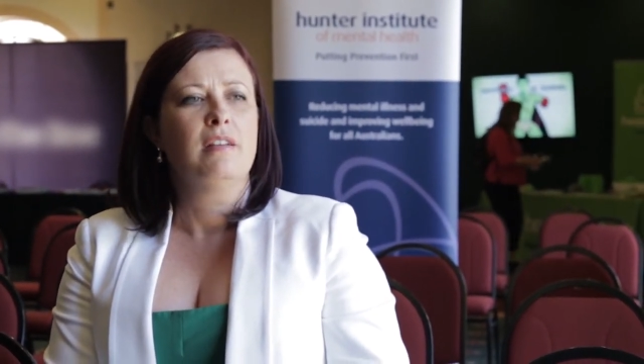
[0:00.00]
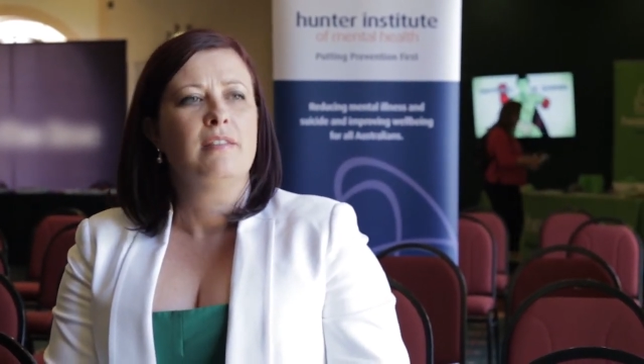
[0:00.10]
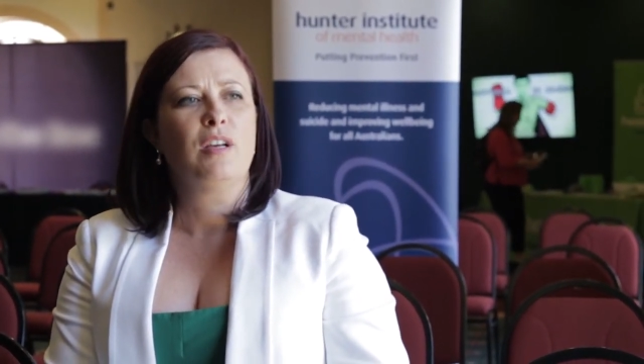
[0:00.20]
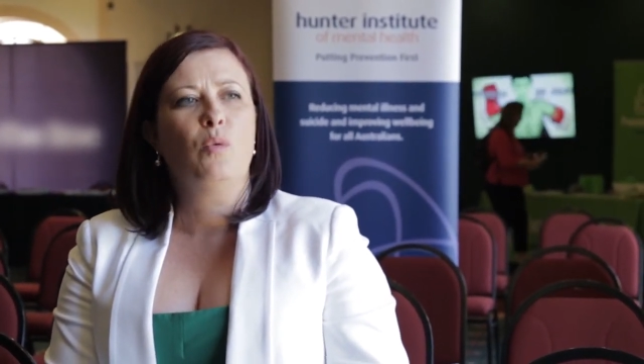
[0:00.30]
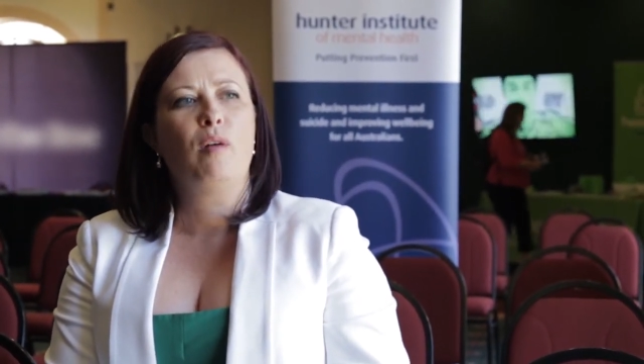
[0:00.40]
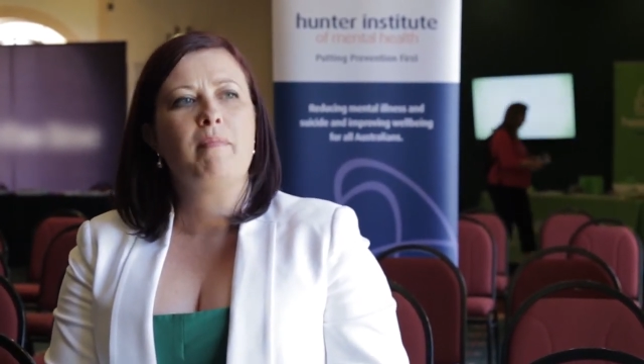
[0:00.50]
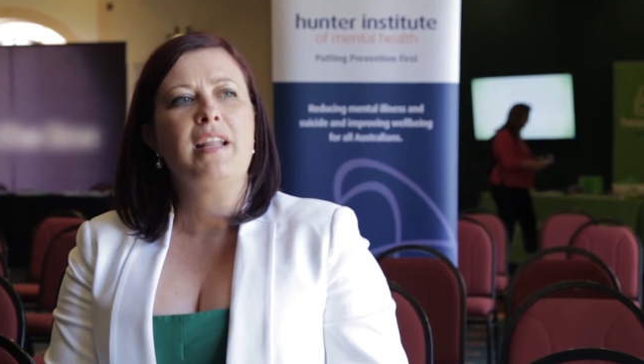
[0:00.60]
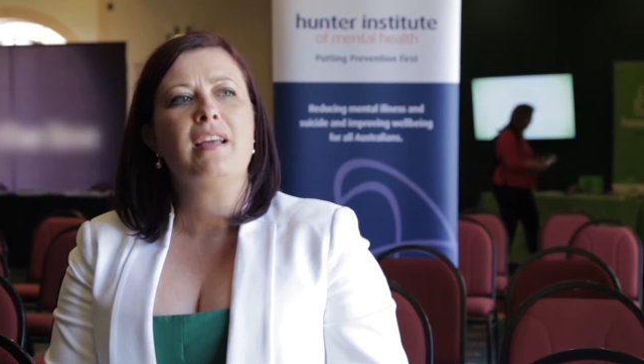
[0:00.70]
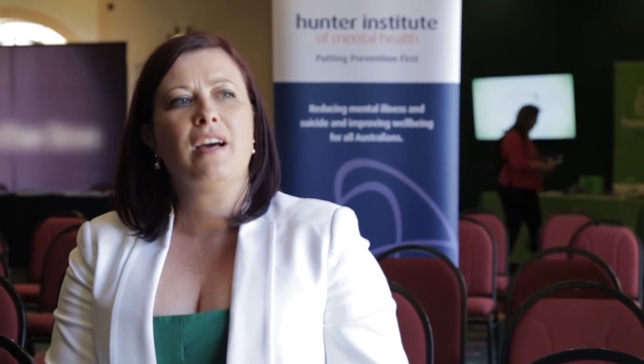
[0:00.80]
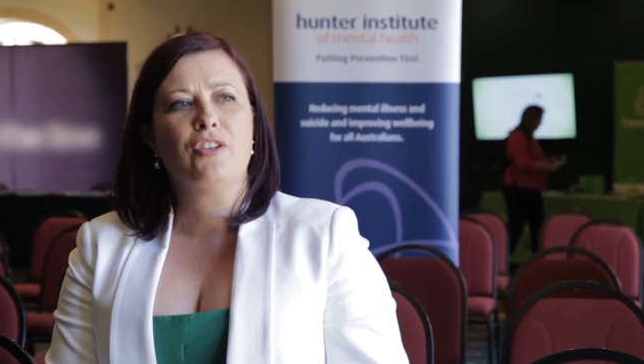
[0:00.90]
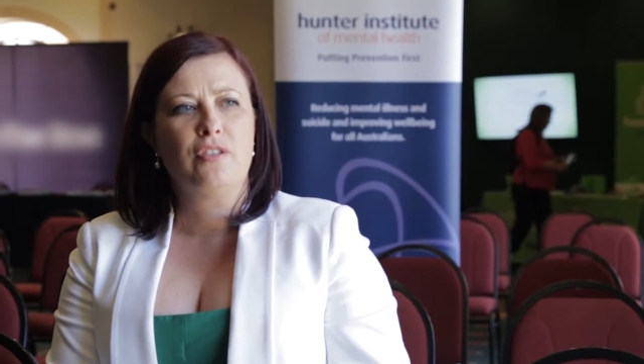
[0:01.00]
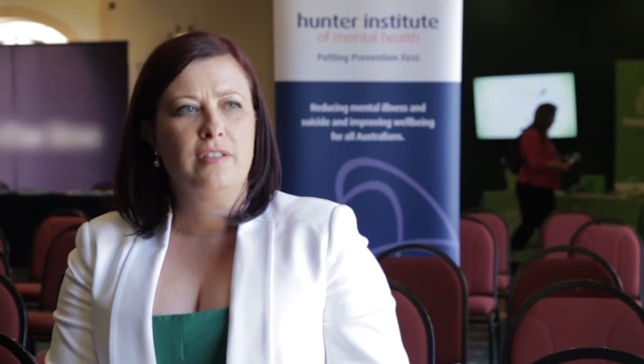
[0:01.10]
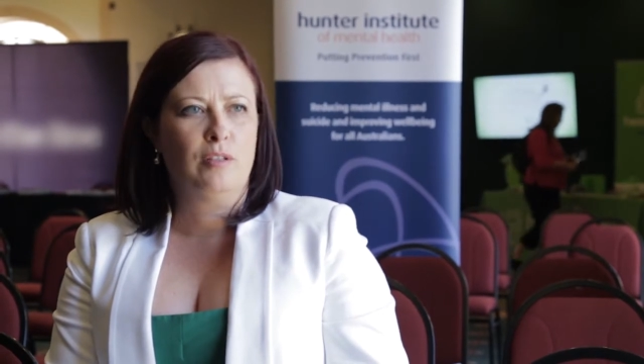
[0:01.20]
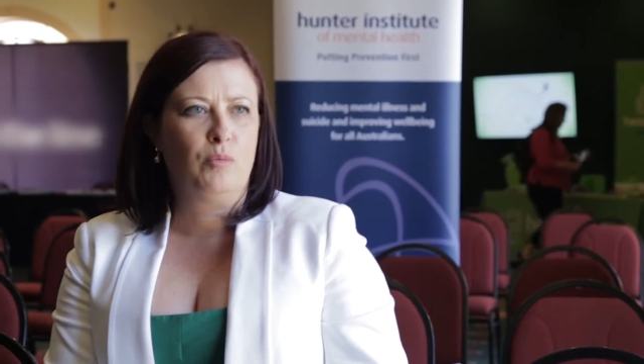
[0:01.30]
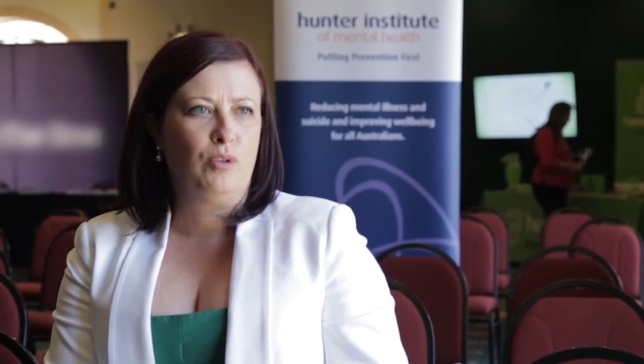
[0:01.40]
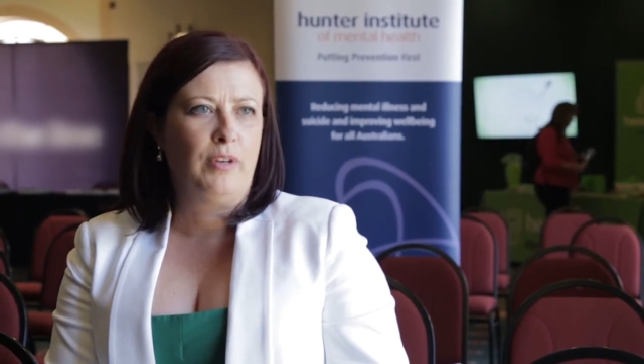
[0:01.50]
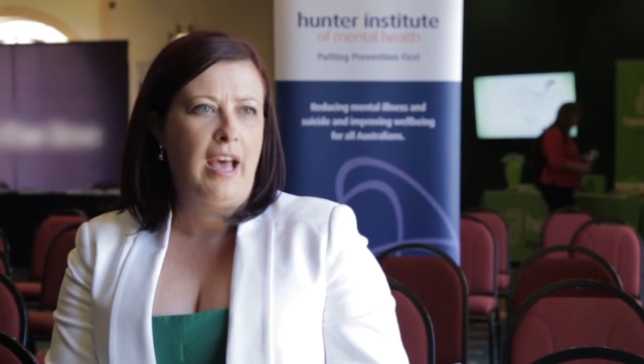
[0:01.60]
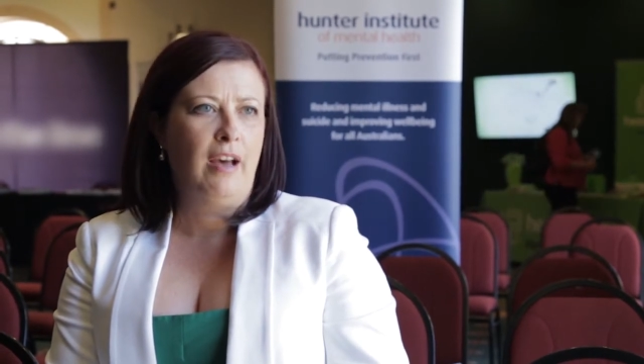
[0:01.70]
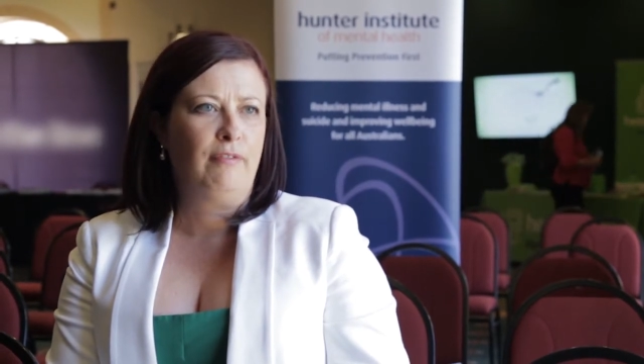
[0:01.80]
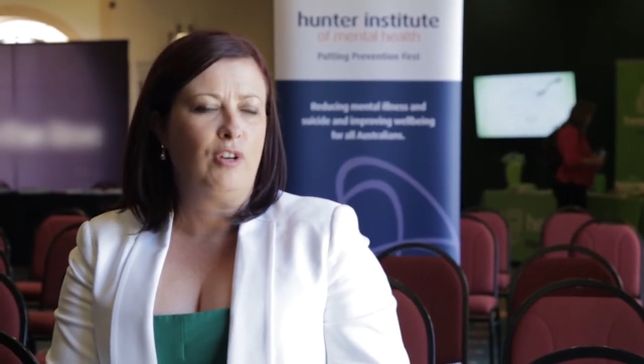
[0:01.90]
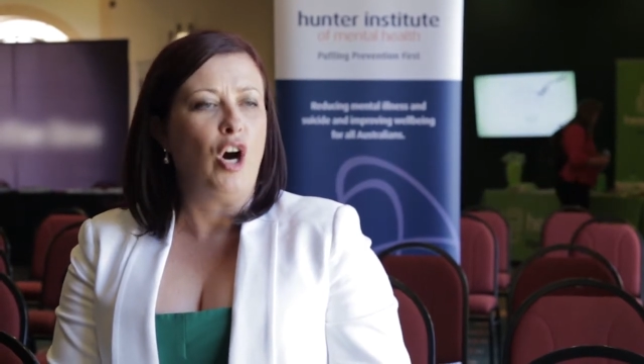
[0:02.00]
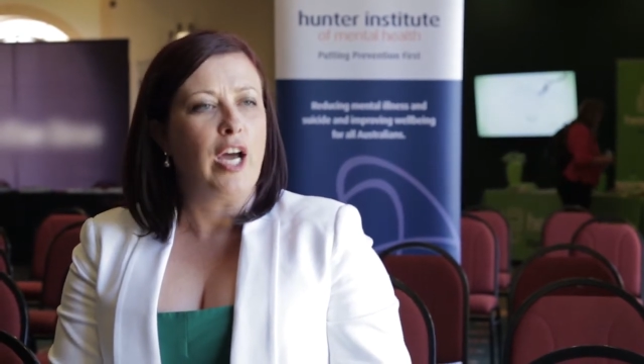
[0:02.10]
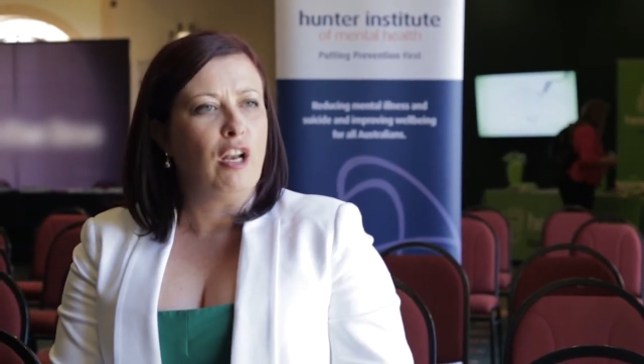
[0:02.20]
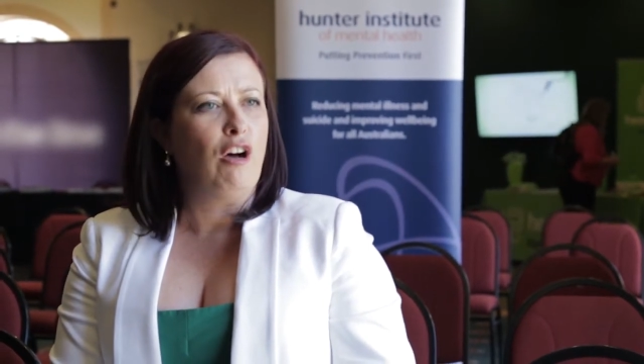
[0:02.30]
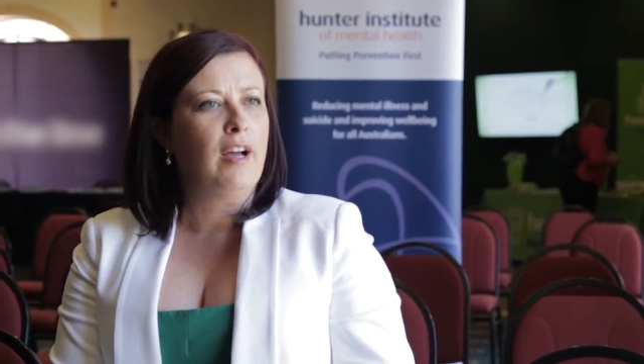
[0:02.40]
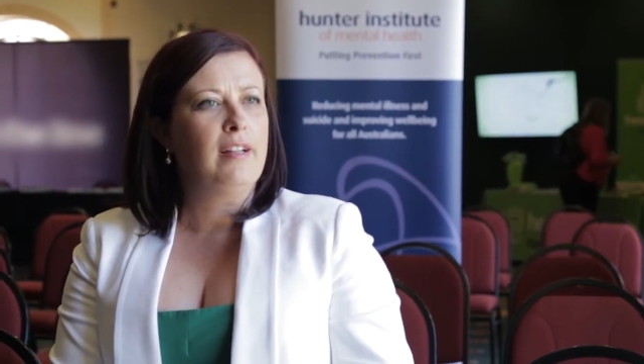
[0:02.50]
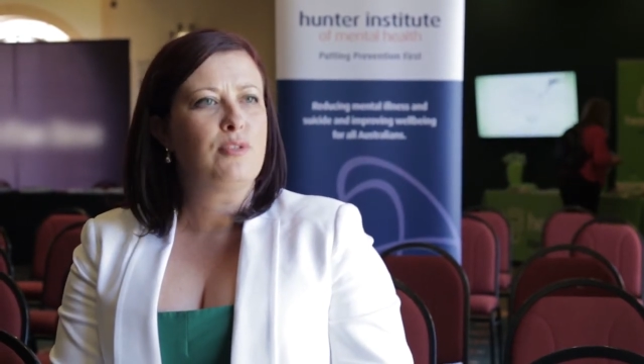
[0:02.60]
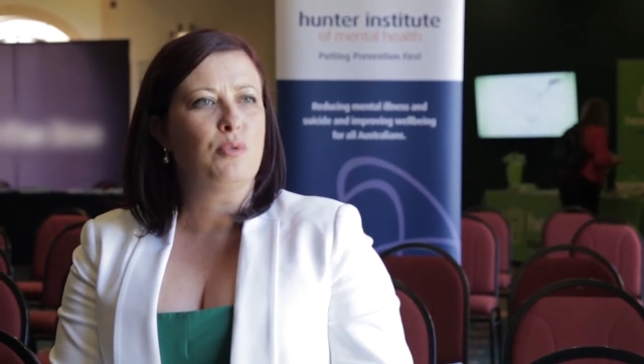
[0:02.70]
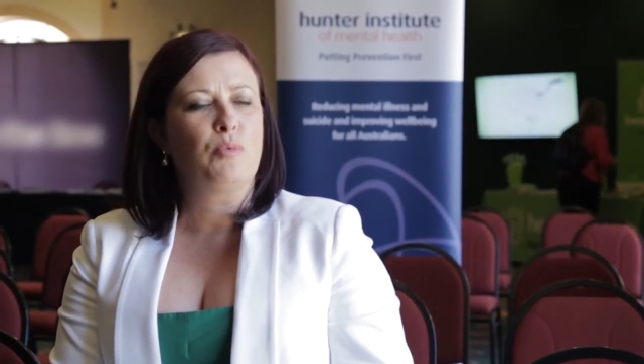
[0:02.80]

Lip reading: So while many countries in the world have guidelines